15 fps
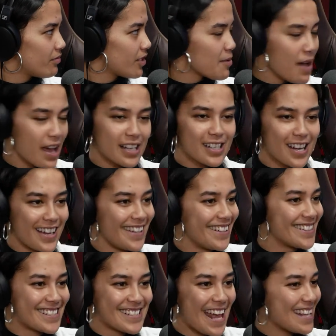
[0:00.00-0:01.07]
The amount of
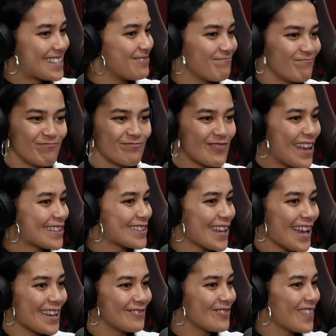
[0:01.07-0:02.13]
times the
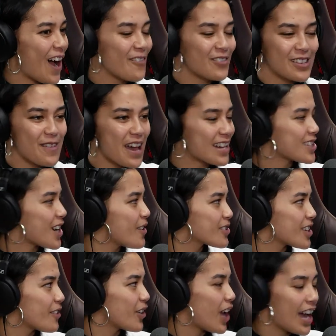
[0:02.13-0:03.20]
amount of
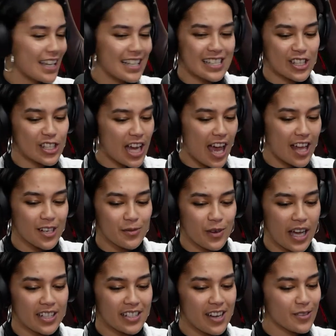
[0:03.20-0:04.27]
times I've, like, started
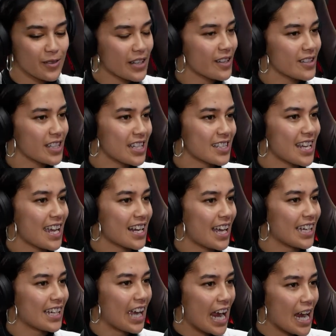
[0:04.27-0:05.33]
one, I was one of those kids that had,
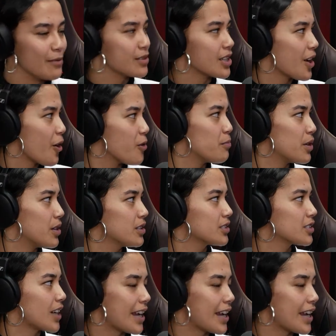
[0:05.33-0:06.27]
like, heaps of notebooks.